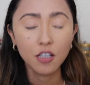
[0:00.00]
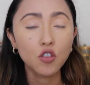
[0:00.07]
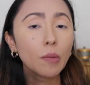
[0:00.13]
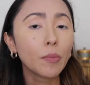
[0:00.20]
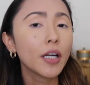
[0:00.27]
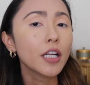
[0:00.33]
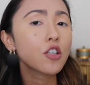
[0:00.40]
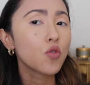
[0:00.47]
So I'm
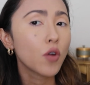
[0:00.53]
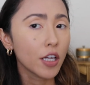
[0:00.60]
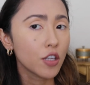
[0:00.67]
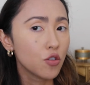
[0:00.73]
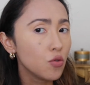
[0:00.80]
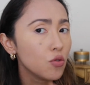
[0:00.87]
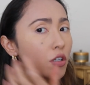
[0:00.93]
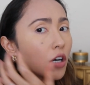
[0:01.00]
gonna try
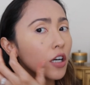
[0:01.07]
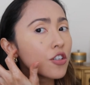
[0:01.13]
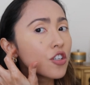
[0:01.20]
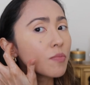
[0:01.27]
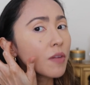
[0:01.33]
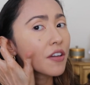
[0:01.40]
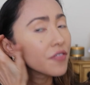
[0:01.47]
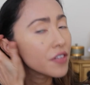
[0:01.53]
to contour
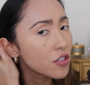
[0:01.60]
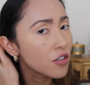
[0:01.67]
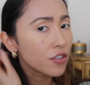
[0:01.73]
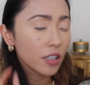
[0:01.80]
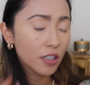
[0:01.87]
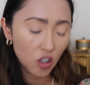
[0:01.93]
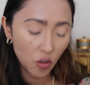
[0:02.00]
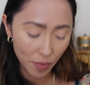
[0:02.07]
my face just
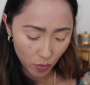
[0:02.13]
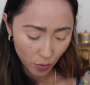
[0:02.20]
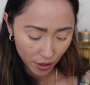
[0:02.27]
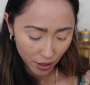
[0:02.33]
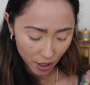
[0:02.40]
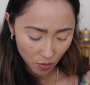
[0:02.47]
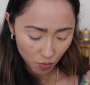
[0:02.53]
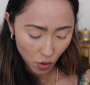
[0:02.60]
a little bit with
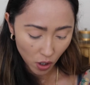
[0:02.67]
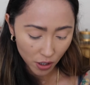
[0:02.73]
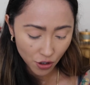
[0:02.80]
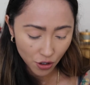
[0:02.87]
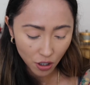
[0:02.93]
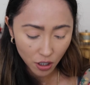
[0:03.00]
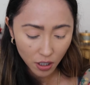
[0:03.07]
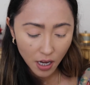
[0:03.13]
this
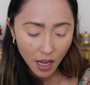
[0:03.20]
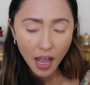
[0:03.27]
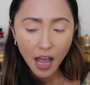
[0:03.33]
bronzer,